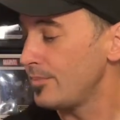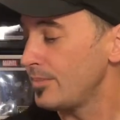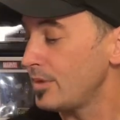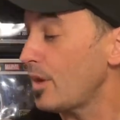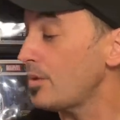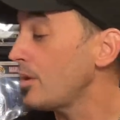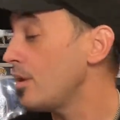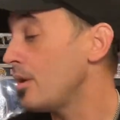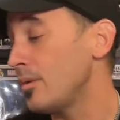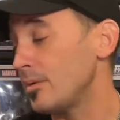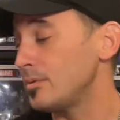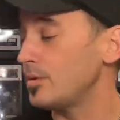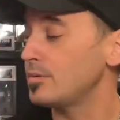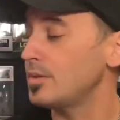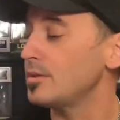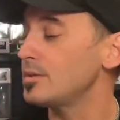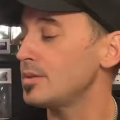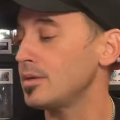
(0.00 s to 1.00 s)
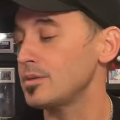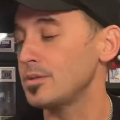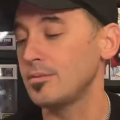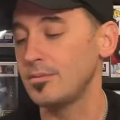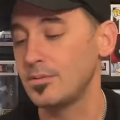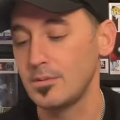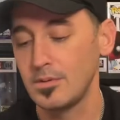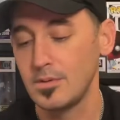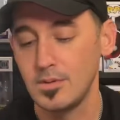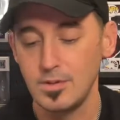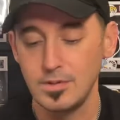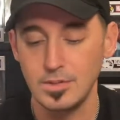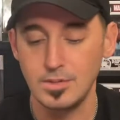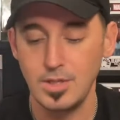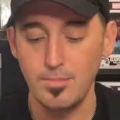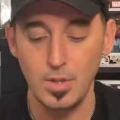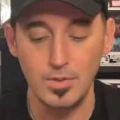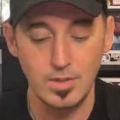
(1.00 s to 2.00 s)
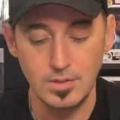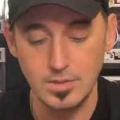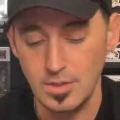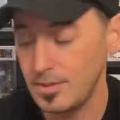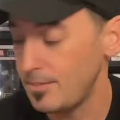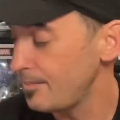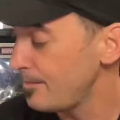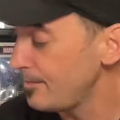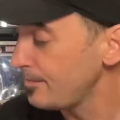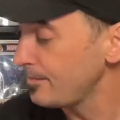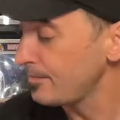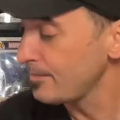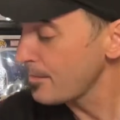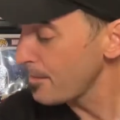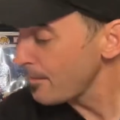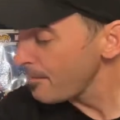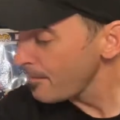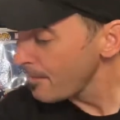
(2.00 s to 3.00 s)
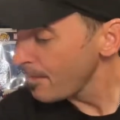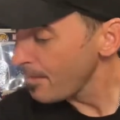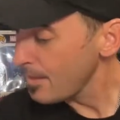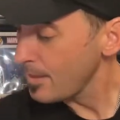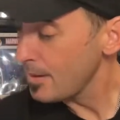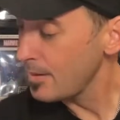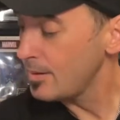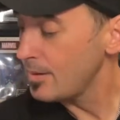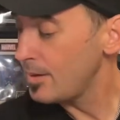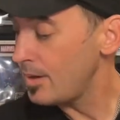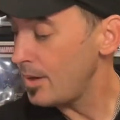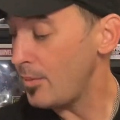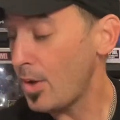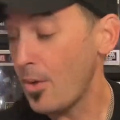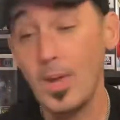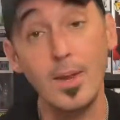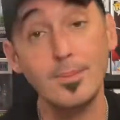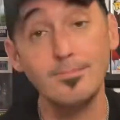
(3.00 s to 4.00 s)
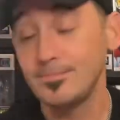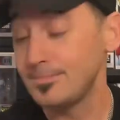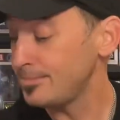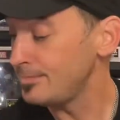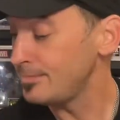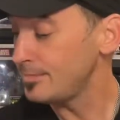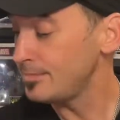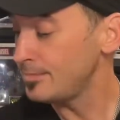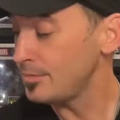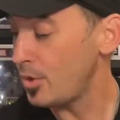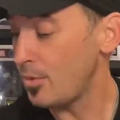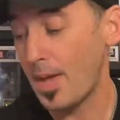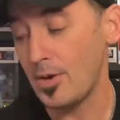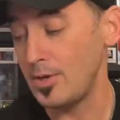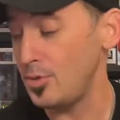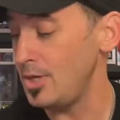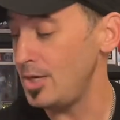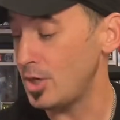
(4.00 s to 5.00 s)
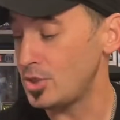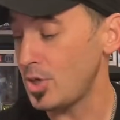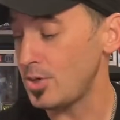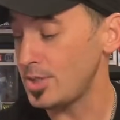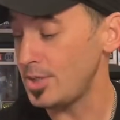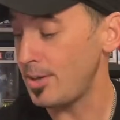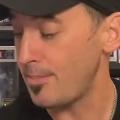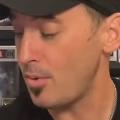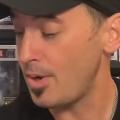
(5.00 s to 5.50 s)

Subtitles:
No. Don't take the stickers off. Just type Logan and see. Here we go again. No better. You need to charge it up, boy.